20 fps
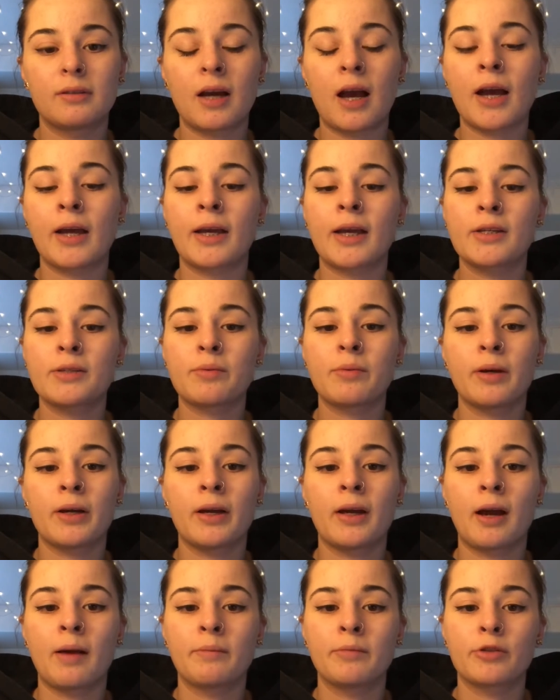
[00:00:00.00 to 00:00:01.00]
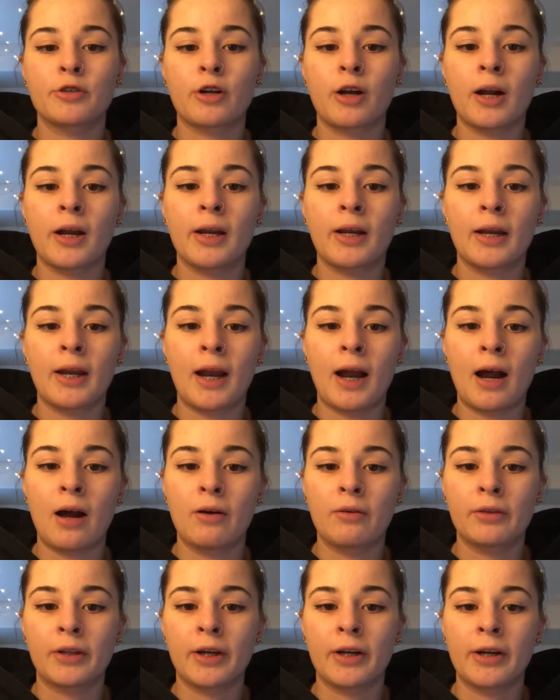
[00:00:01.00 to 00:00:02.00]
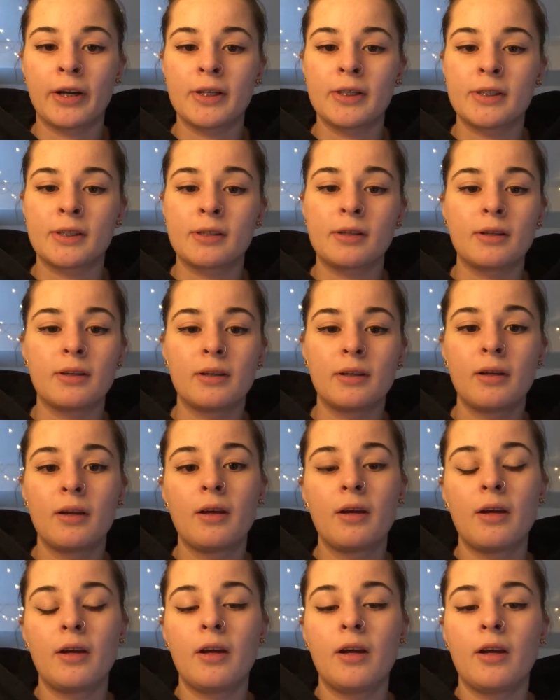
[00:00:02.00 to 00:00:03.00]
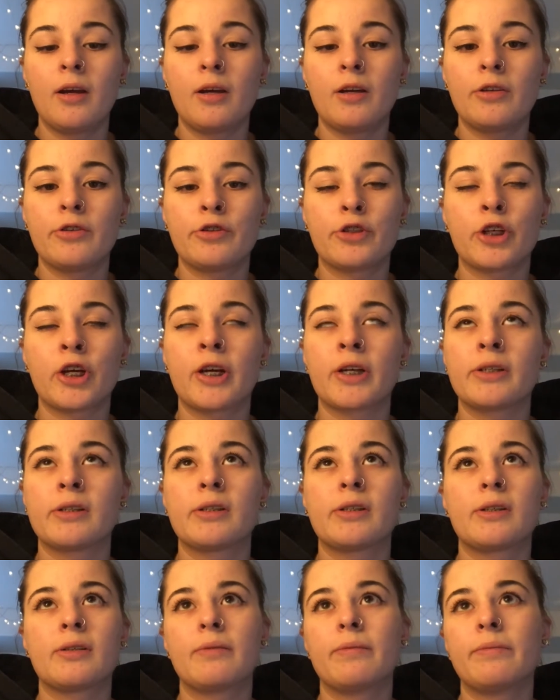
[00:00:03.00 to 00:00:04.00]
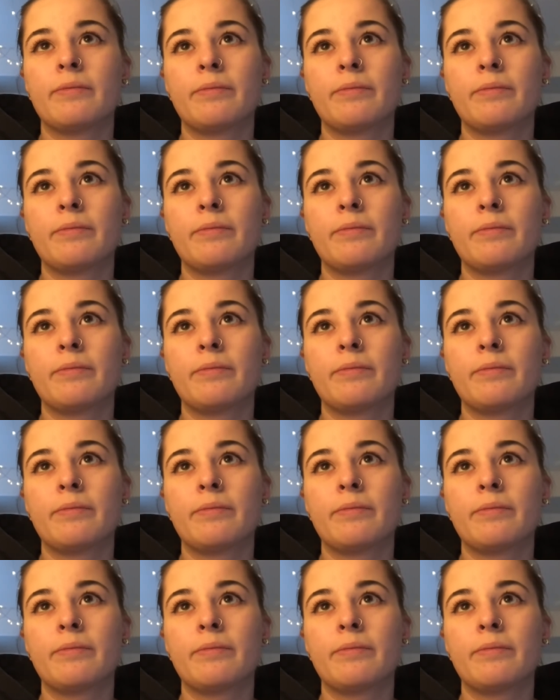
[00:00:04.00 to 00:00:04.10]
I guess what I'm trying to get out there is just